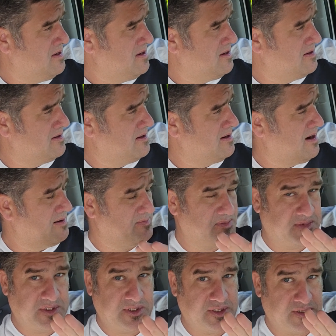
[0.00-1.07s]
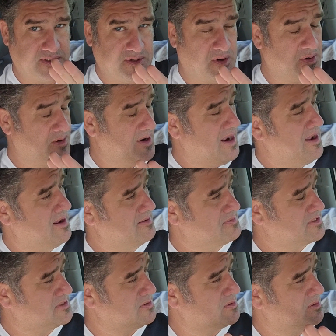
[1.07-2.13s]
and I'm
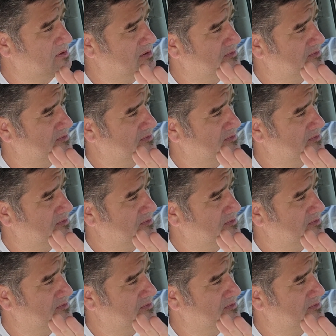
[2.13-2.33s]
so